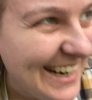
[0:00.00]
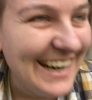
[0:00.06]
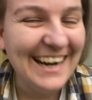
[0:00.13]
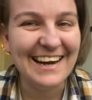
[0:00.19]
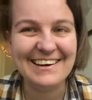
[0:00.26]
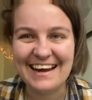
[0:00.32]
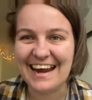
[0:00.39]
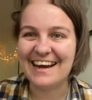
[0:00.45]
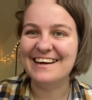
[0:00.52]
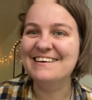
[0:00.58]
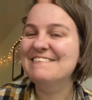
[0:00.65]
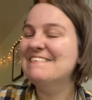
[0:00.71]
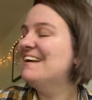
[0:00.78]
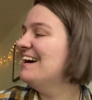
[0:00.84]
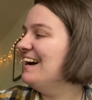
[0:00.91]
Okay,
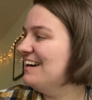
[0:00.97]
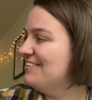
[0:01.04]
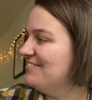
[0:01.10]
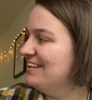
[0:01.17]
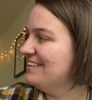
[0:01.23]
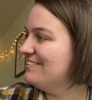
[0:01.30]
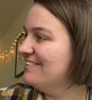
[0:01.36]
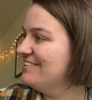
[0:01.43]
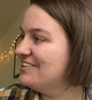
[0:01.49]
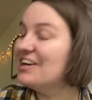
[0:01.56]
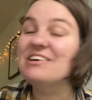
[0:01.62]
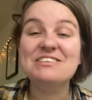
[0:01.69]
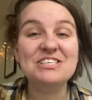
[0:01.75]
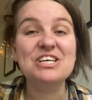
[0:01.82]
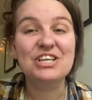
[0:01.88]
I have literally
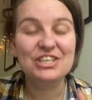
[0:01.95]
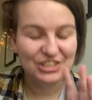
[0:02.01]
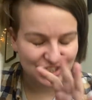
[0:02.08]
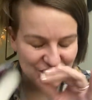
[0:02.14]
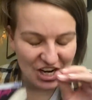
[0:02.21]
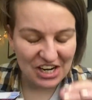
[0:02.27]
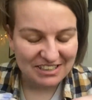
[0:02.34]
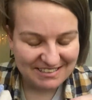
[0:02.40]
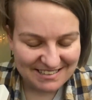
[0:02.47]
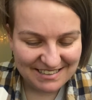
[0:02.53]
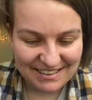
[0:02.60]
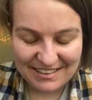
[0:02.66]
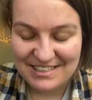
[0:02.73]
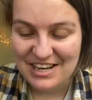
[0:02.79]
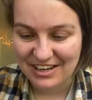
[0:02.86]
just
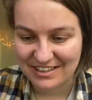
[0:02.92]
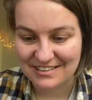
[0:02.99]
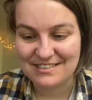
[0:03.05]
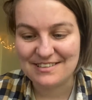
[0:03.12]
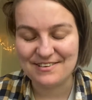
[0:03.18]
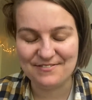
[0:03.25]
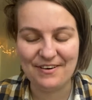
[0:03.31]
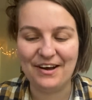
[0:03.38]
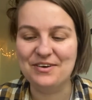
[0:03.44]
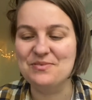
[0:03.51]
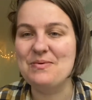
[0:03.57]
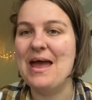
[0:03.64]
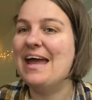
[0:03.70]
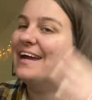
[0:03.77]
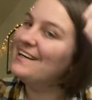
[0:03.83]
turned to the final
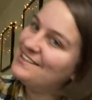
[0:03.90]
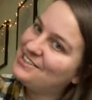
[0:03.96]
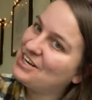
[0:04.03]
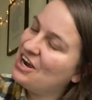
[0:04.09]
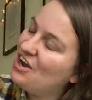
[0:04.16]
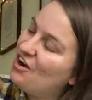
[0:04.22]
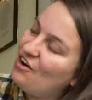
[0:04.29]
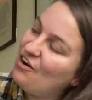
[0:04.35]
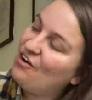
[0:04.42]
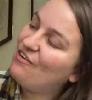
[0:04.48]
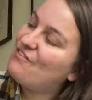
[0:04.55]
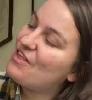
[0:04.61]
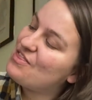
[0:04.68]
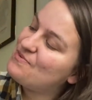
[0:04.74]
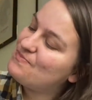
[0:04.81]
page
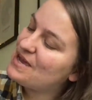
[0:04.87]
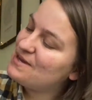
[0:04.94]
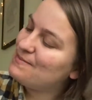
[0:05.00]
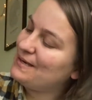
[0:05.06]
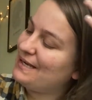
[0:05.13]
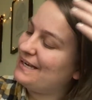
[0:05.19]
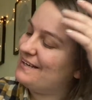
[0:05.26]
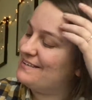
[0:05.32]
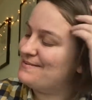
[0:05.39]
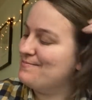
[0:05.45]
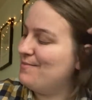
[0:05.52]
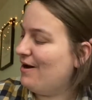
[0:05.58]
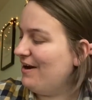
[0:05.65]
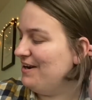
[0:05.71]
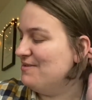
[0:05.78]
of The Baby Is
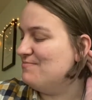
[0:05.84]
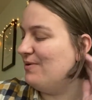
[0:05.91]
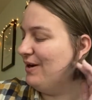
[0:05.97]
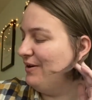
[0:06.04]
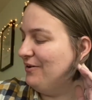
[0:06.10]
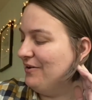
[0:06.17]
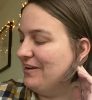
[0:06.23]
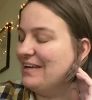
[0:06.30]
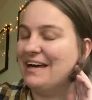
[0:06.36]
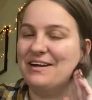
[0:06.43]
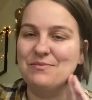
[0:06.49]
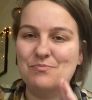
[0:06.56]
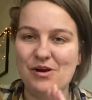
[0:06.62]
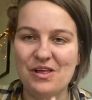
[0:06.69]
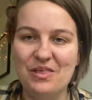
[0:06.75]
Mine by
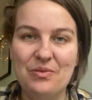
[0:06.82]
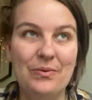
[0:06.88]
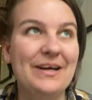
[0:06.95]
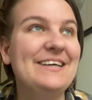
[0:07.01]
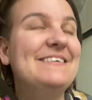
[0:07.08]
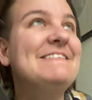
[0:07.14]
Oyinkan Braithwaite.